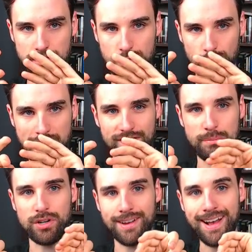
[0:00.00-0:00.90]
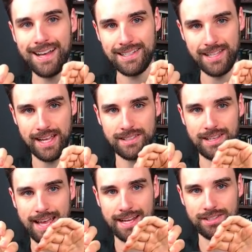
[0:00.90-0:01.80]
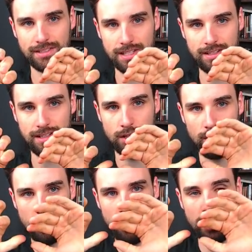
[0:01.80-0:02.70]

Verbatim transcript: you'll have a better context to actually, you know,